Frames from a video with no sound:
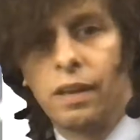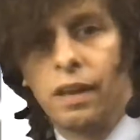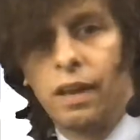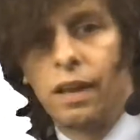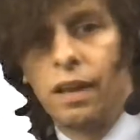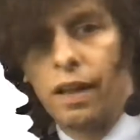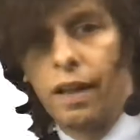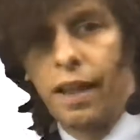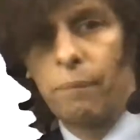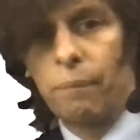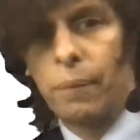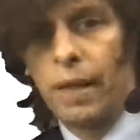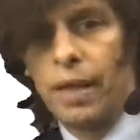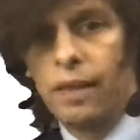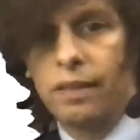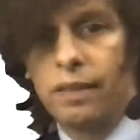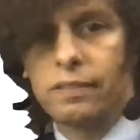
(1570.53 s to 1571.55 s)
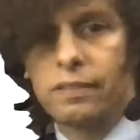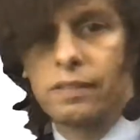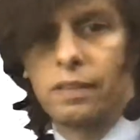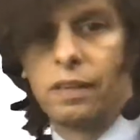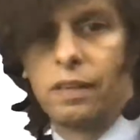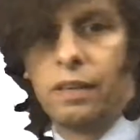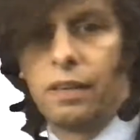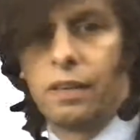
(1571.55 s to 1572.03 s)
and pays
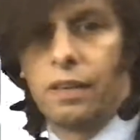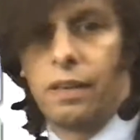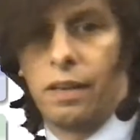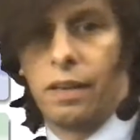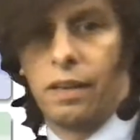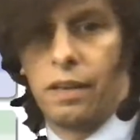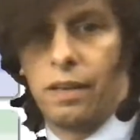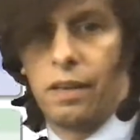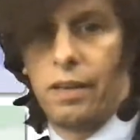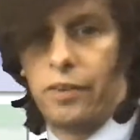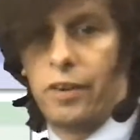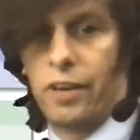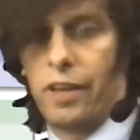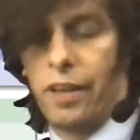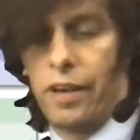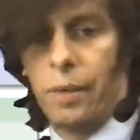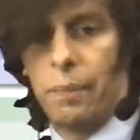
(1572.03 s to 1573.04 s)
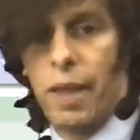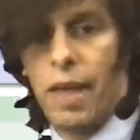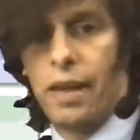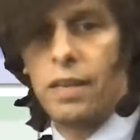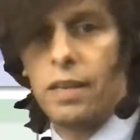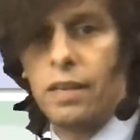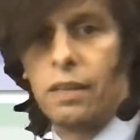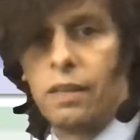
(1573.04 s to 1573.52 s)
100 and a
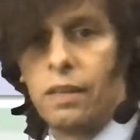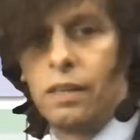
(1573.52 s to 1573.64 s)
penny.